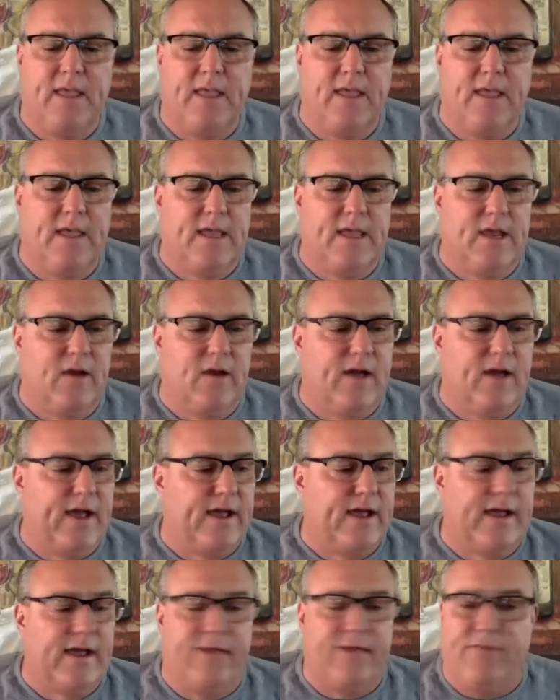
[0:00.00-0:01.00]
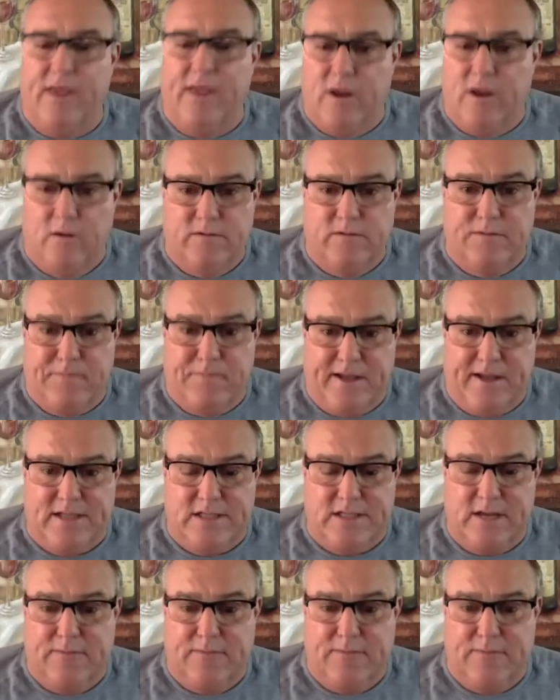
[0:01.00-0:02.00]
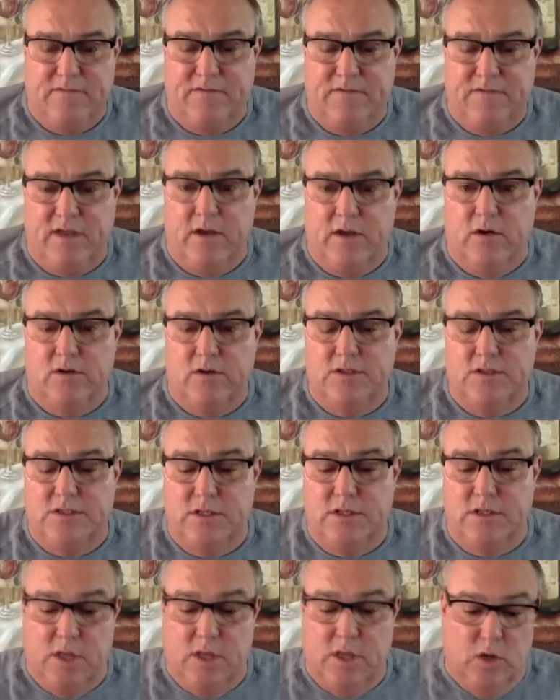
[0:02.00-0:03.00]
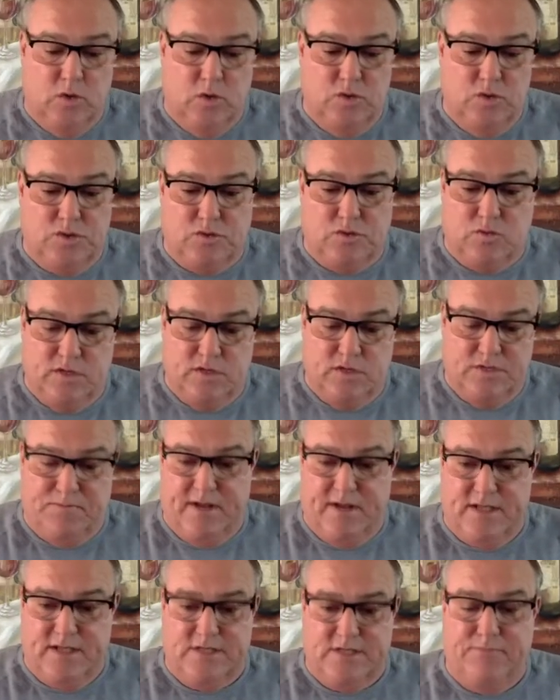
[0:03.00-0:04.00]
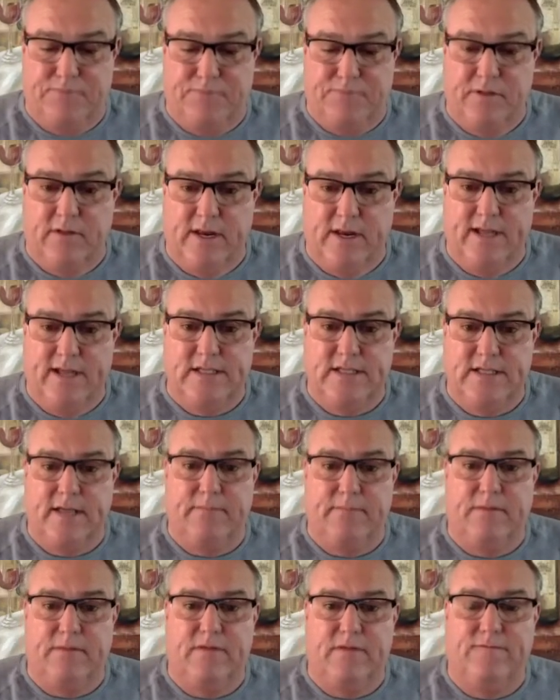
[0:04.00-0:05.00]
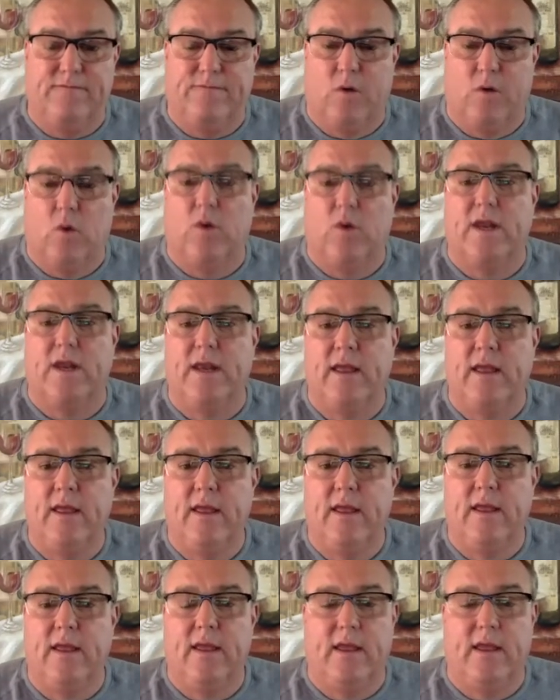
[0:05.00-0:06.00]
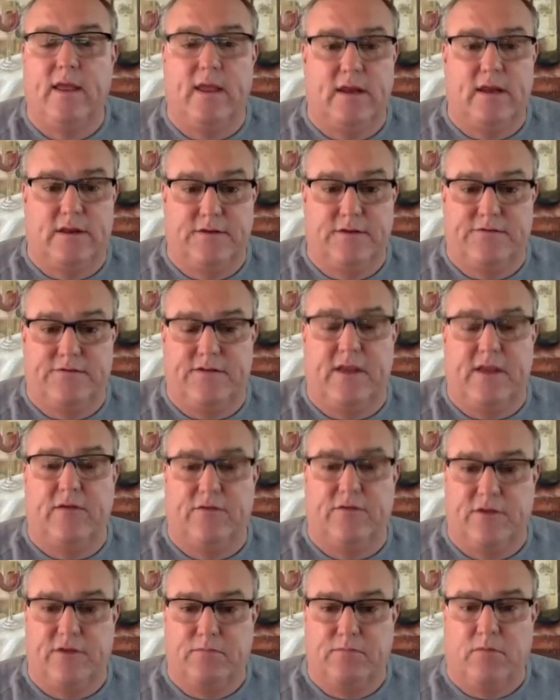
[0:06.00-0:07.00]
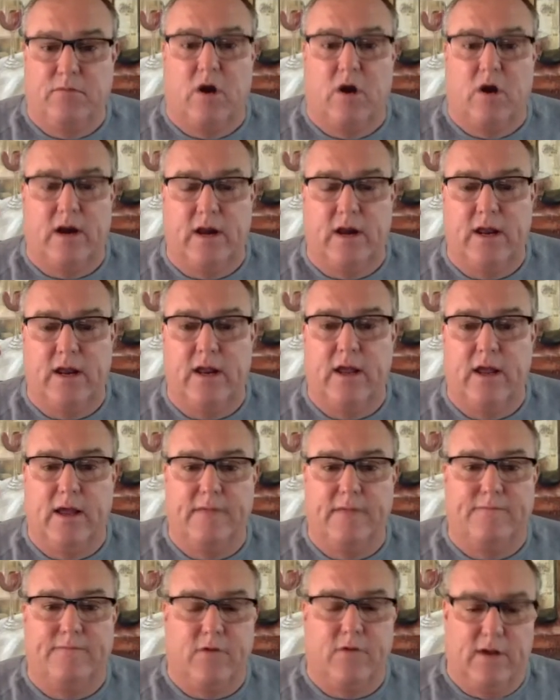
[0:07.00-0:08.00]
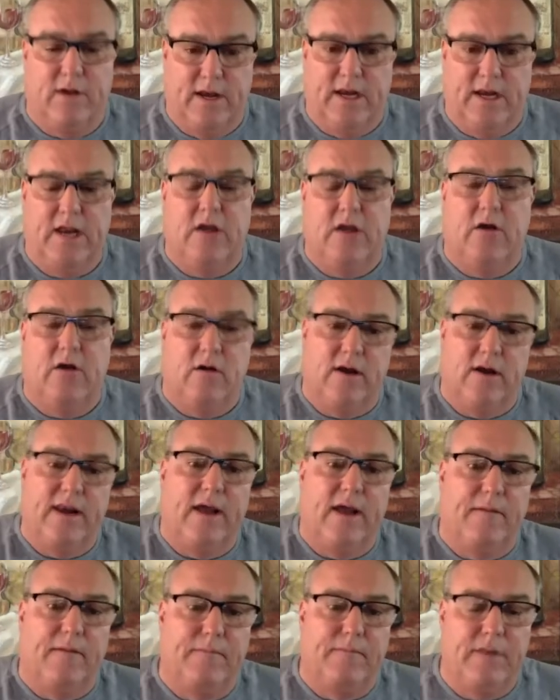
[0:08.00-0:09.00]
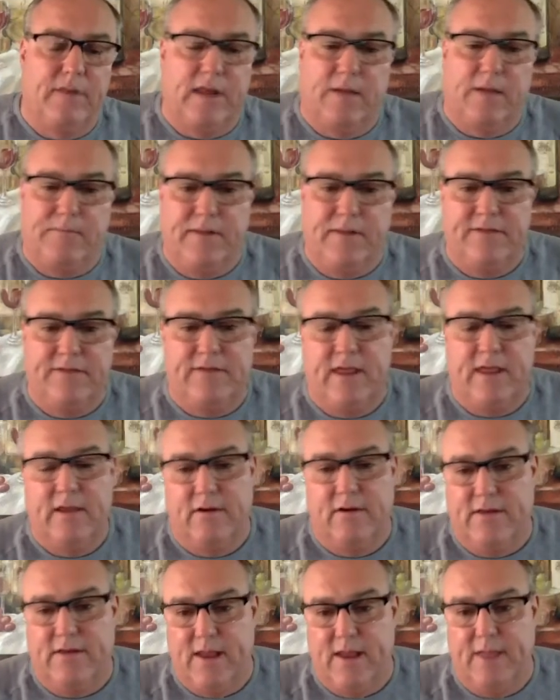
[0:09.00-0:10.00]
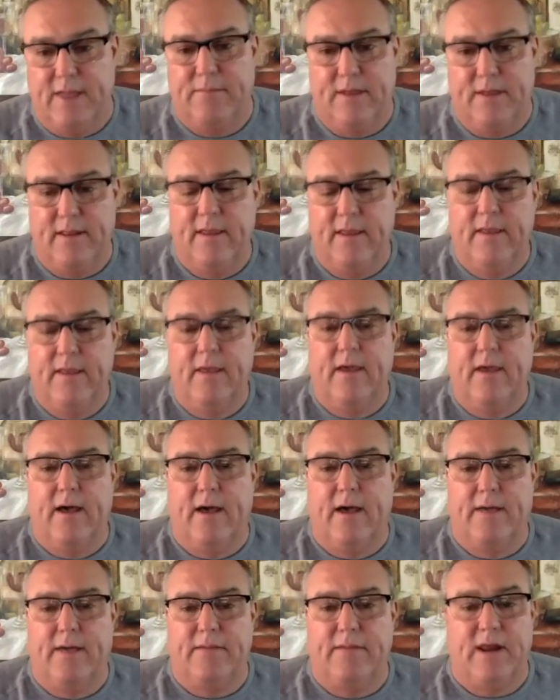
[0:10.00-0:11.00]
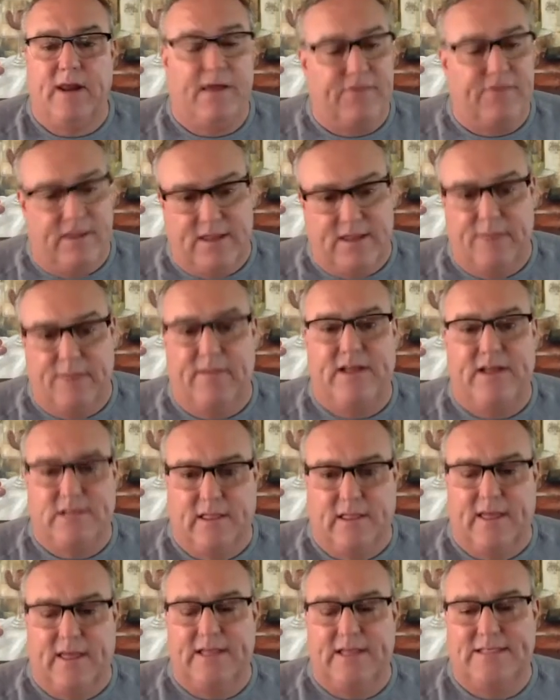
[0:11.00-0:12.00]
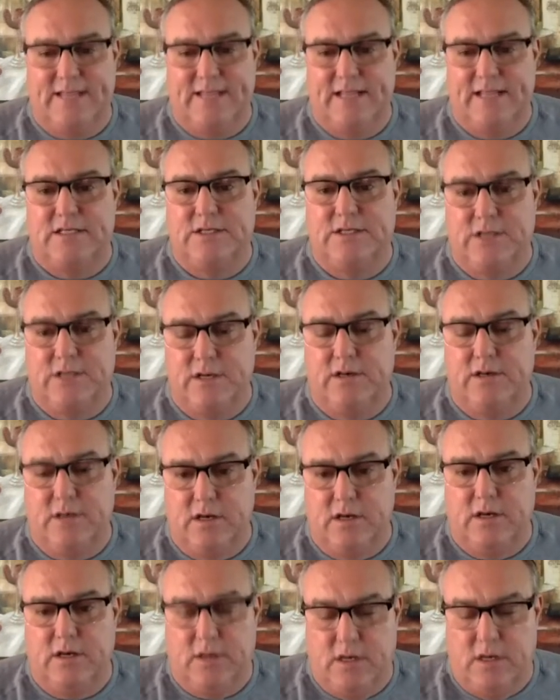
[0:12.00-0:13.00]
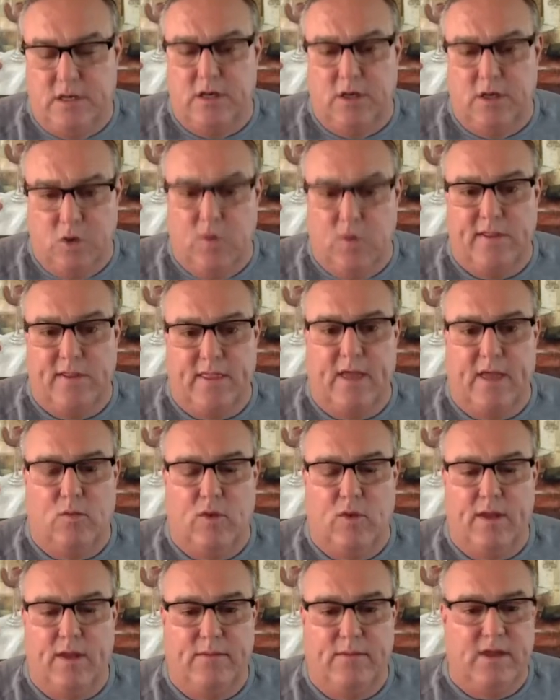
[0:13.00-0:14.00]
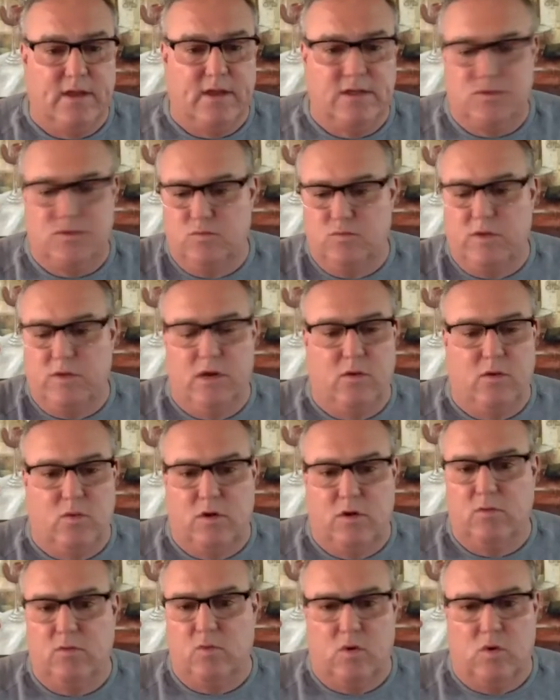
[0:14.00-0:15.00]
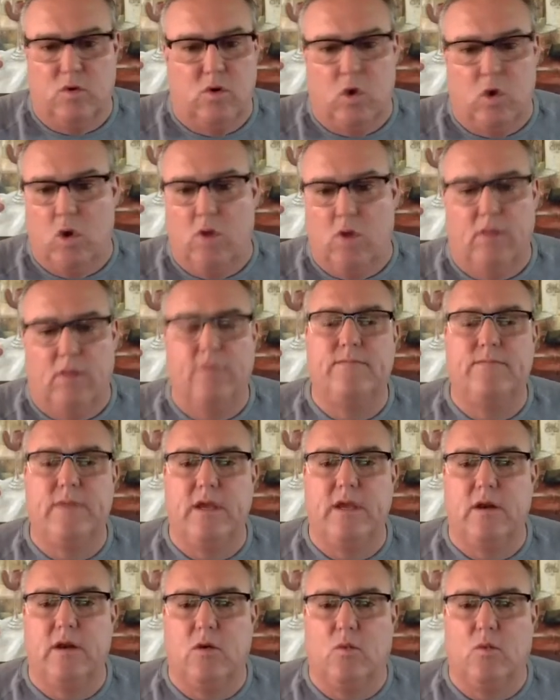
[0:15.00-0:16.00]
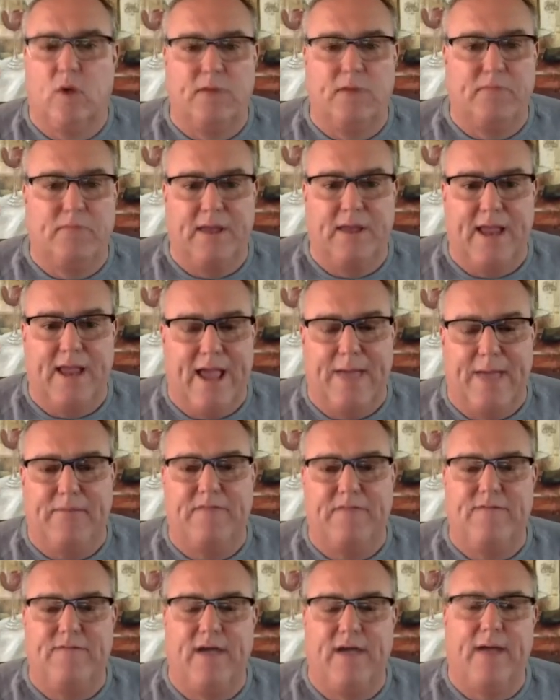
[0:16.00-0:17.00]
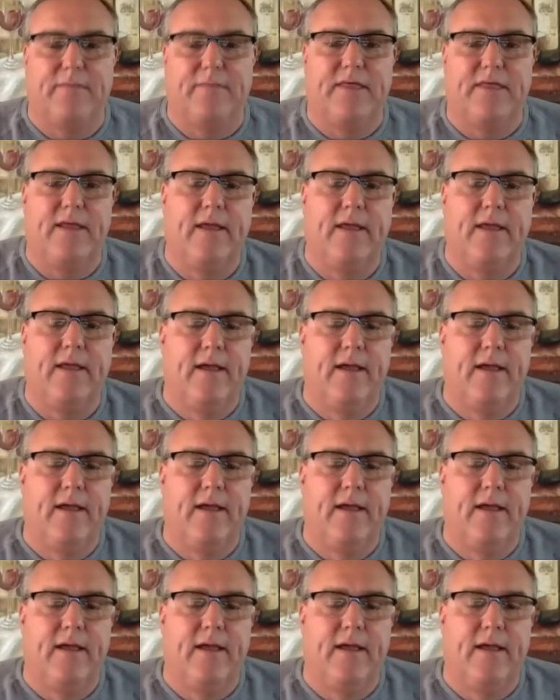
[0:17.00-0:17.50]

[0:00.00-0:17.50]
you know, I, I, think over the past couple of years, those responsibilities have been folded into sales and marketing uh, for IndyCar and now now Penske Entertainment. Um, and I think that makes a lot of sense to to to do it that way because you know we're we're all you know one big happy family.